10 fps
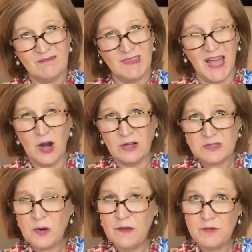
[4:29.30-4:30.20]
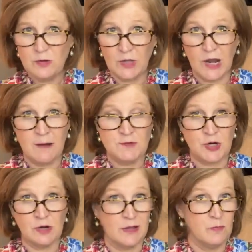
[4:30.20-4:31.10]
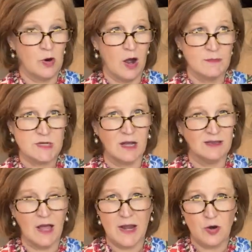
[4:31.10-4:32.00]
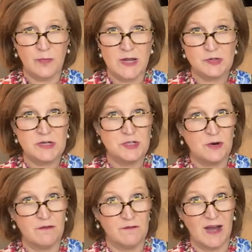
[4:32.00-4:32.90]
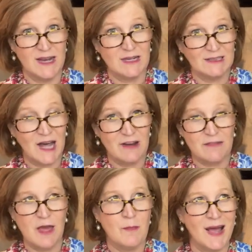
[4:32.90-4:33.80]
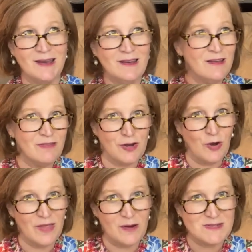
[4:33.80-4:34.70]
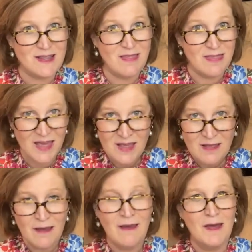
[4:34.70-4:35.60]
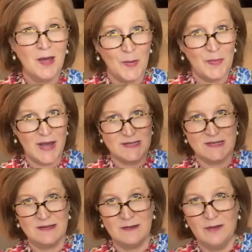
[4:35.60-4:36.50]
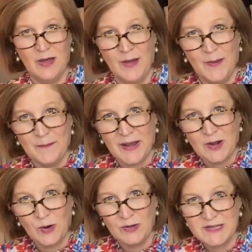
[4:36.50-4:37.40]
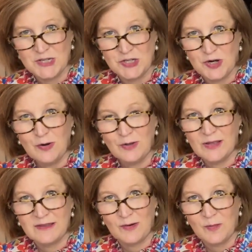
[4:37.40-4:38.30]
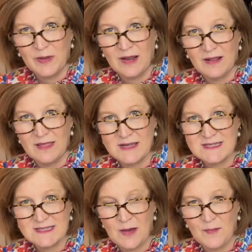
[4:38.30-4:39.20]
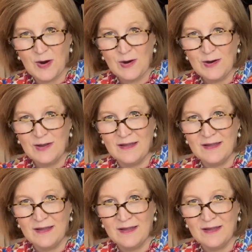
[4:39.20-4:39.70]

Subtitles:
And also, if you look up journaling prompts online or Pinterest, you can find a lot of them. I didn't even know that was a thing, but my goal is to journal a little bit this summer.